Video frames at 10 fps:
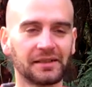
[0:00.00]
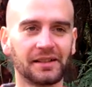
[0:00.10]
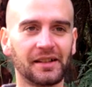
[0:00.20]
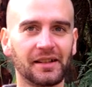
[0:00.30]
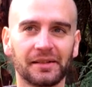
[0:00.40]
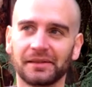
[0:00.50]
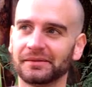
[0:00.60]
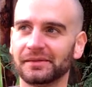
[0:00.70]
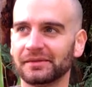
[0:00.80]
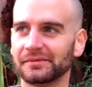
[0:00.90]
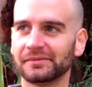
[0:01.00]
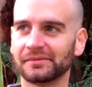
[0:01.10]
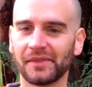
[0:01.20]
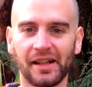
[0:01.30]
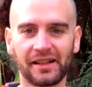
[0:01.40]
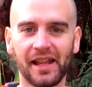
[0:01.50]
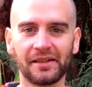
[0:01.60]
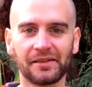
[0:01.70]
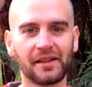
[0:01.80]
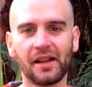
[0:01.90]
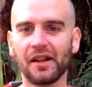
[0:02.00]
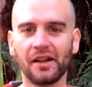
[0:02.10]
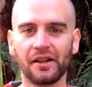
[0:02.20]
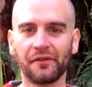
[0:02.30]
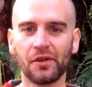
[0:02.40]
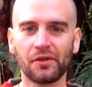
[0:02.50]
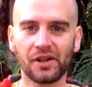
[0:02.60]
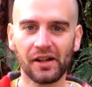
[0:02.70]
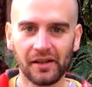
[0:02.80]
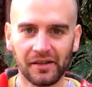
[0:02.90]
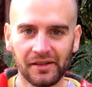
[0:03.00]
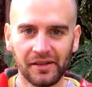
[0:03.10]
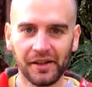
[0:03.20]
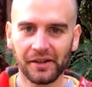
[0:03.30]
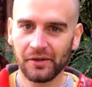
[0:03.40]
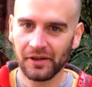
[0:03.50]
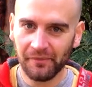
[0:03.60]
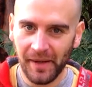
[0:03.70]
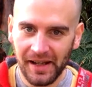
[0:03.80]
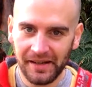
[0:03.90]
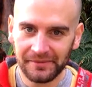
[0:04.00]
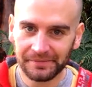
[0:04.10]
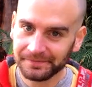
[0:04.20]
And again, the future that could have been.